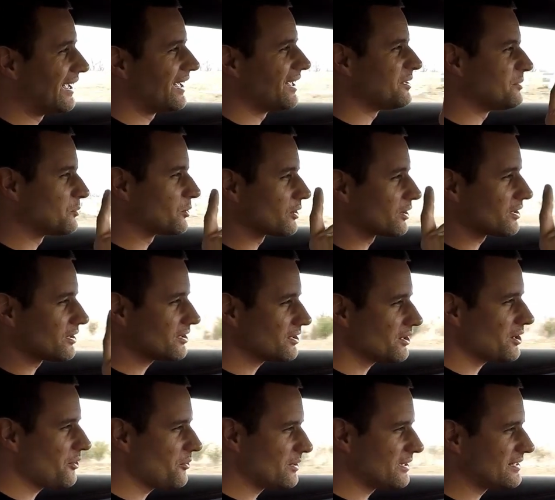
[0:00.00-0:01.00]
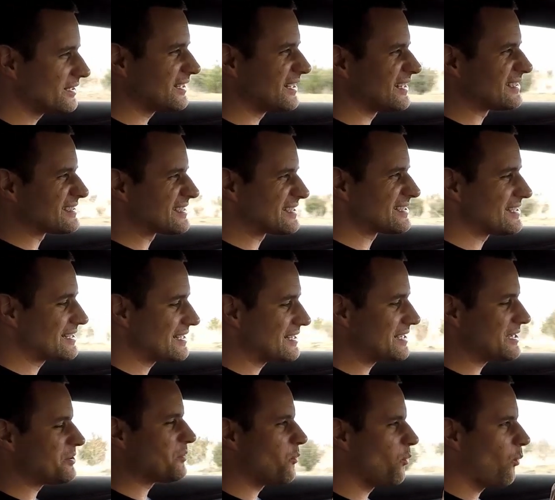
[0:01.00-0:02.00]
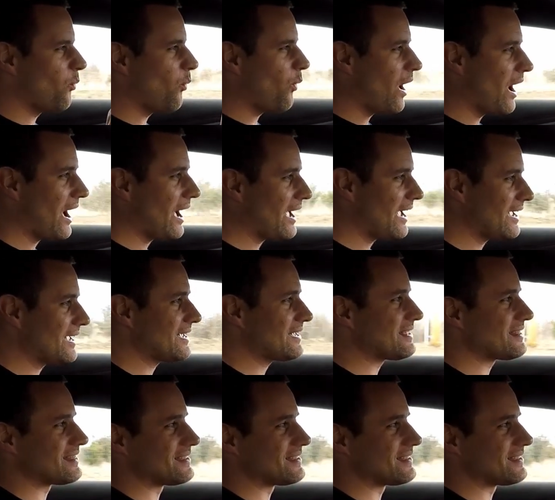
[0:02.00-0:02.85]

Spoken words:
and we're gonna go in and see why